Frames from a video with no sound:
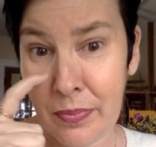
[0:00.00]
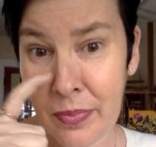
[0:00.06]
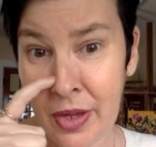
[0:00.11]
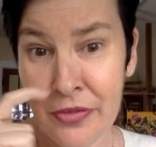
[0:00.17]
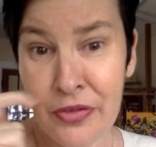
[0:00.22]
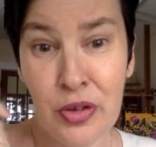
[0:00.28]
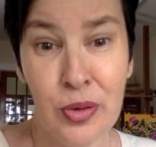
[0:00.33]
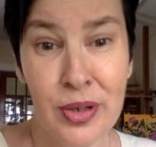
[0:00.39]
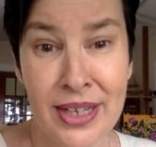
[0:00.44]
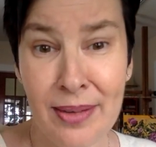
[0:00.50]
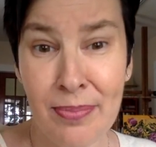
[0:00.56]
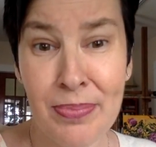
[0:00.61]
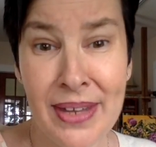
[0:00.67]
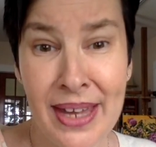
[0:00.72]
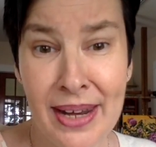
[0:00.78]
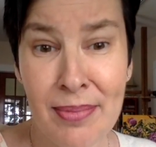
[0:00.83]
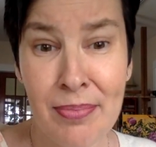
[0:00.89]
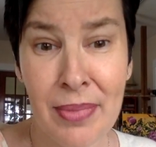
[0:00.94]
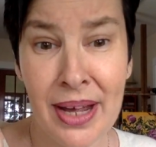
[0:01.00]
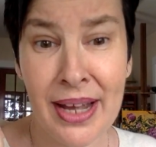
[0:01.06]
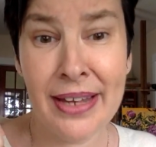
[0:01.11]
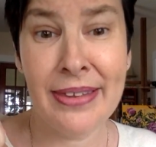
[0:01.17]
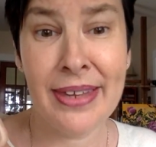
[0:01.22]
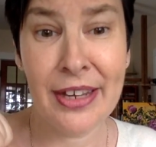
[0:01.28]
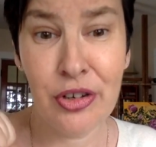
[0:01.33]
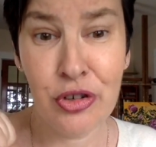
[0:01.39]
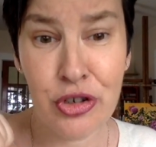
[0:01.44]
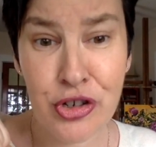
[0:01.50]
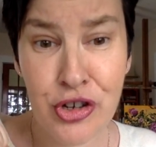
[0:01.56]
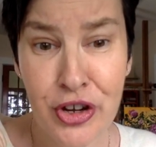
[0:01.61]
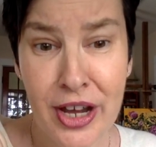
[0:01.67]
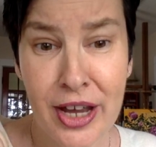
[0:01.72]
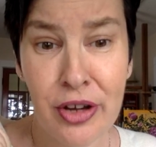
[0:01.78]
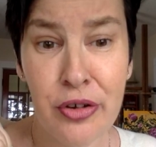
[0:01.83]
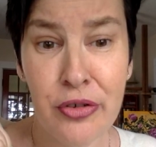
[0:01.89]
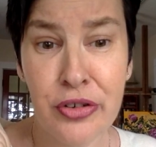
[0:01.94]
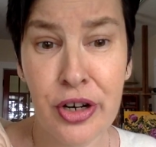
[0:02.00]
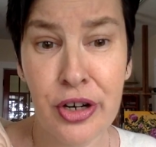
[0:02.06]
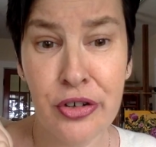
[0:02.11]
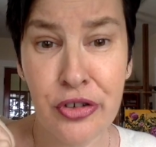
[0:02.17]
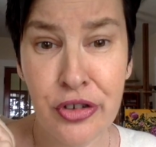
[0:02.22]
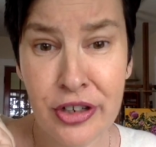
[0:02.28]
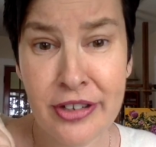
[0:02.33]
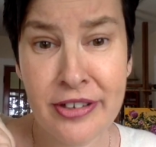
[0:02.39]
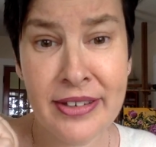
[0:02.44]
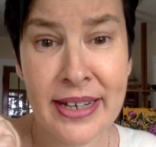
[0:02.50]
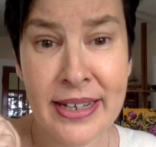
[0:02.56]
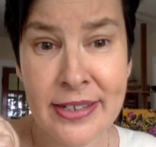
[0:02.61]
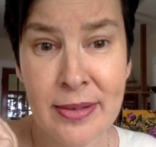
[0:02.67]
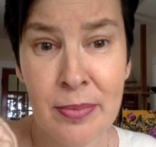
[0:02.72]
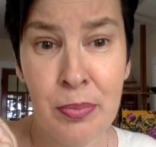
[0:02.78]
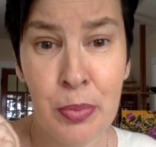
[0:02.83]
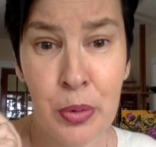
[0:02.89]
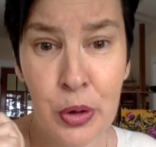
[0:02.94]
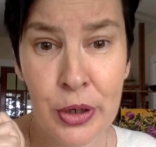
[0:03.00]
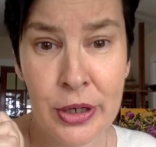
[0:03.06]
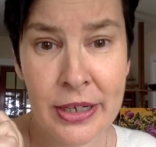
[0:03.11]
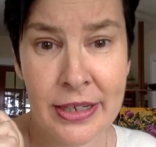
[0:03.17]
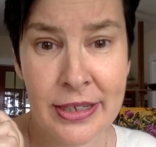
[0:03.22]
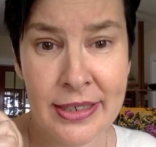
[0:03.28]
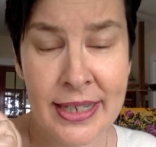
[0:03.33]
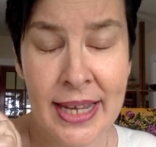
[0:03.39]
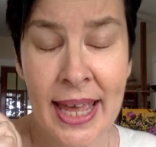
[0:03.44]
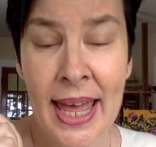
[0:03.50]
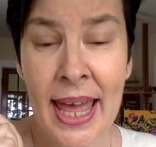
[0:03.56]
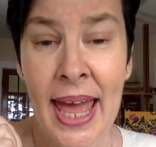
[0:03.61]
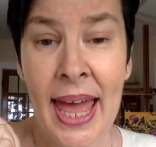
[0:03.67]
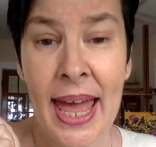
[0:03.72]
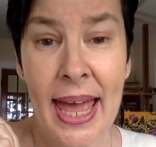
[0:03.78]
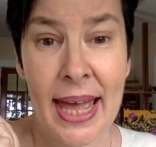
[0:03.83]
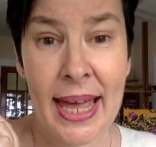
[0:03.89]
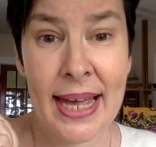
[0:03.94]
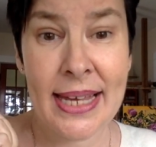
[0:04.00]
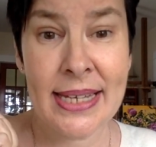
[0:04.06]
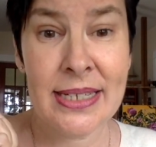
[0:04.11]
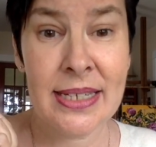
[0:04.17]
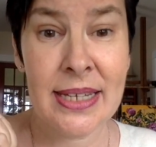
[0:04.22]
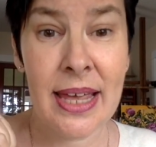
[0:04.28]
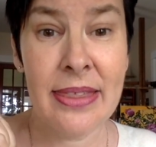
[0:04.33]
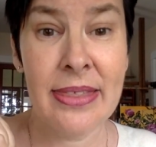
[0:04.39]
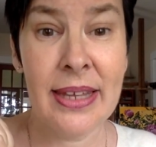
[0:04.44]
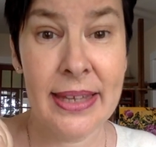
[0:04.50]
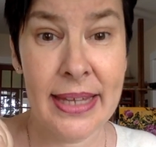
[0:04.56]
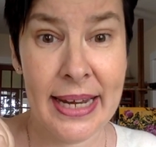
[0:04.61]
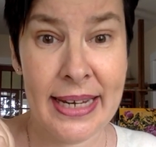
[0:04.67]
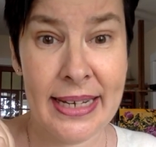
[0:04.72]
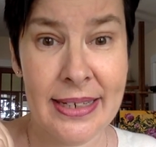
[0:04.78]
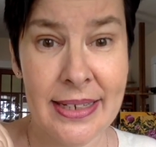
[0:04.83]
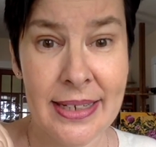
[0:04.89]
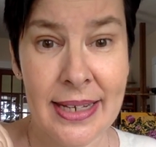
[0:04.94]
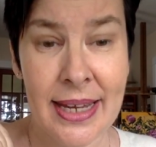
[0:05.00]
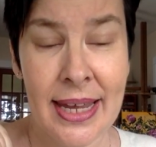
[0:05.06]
So keep that in mind, that your shadows are just as important as the light.